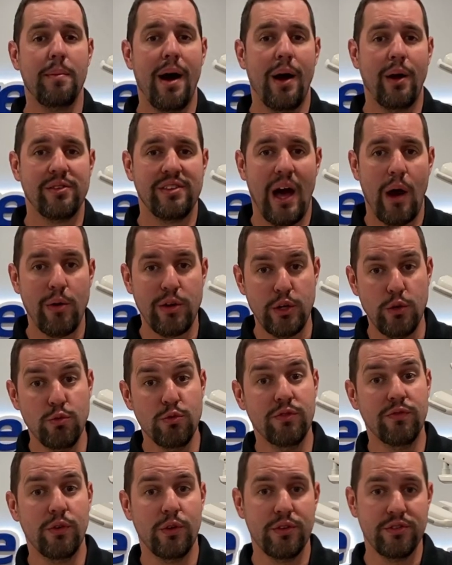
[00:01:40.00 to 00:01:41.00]
about is how
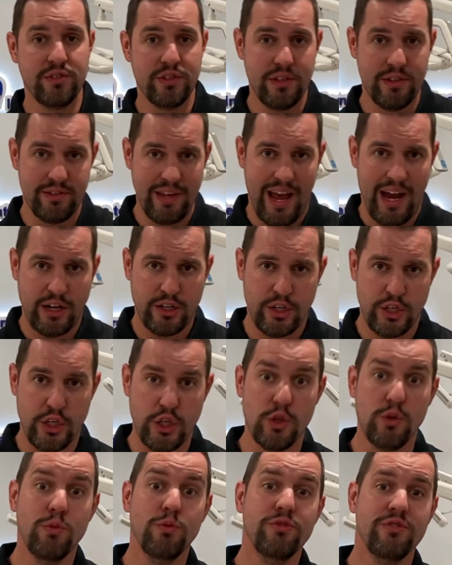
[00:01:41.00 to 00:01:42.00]
universities actually
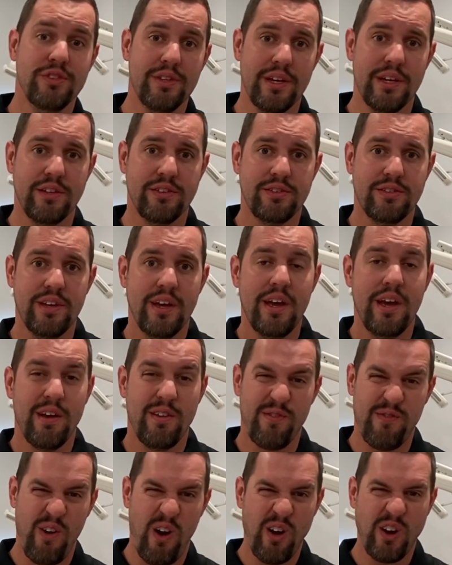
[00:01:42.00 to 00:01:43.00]
use this
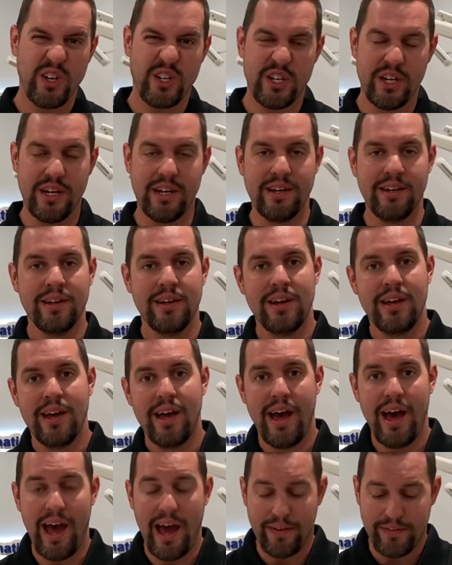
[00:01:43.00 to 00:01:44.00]
and function
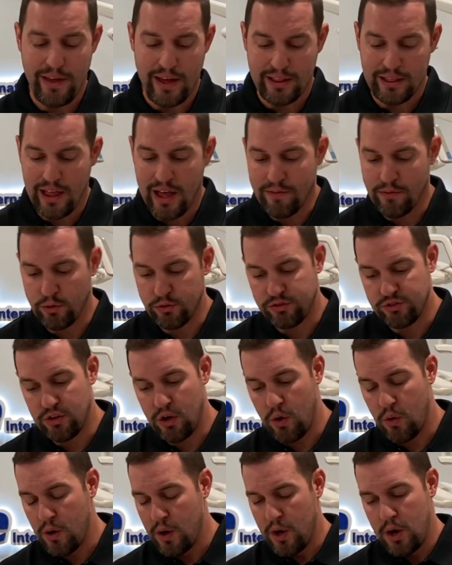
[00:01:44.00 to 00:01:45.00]
at that level.
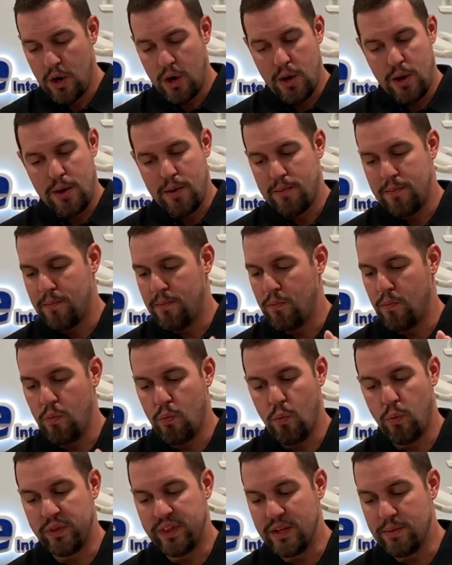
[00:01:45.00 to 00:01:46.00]
So
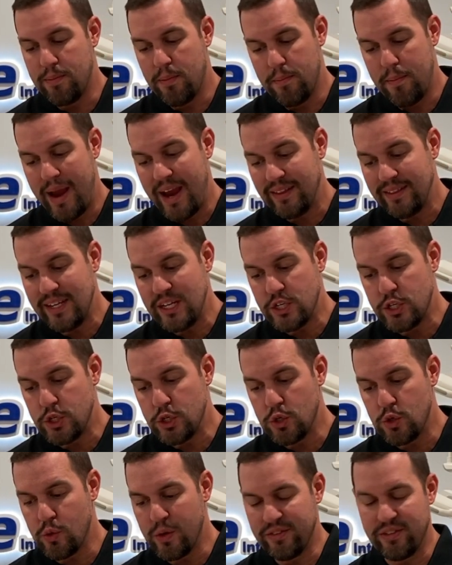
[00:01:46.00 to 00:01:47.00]
what they mainly
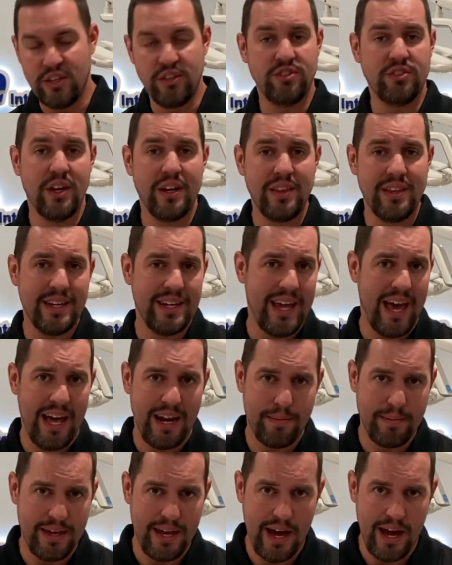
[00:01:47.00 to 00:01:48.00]
do is you study the
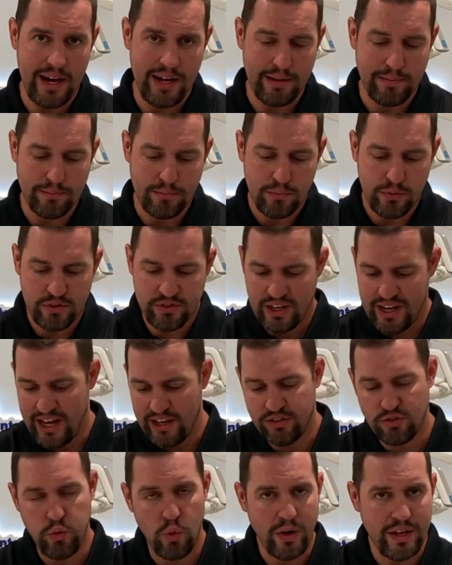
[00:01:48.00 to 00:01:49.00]
anatomy on it. I said it
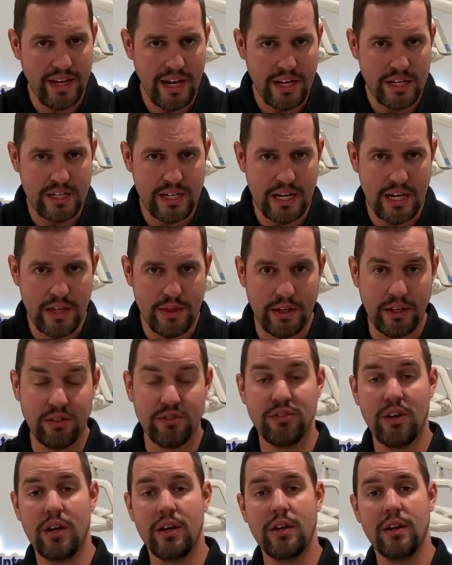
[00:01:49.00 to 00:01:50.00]
has 28 teeth, and you
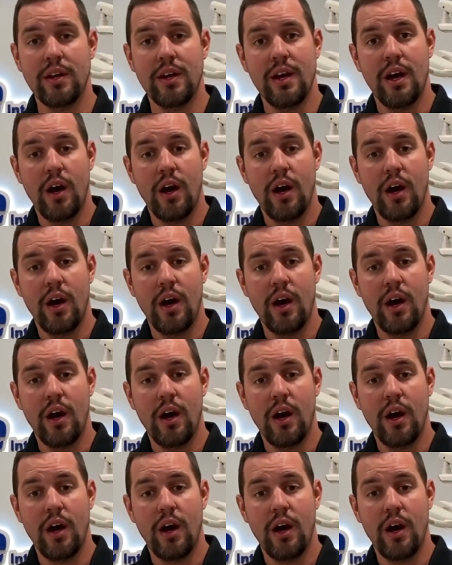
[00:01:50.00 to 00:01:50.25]
study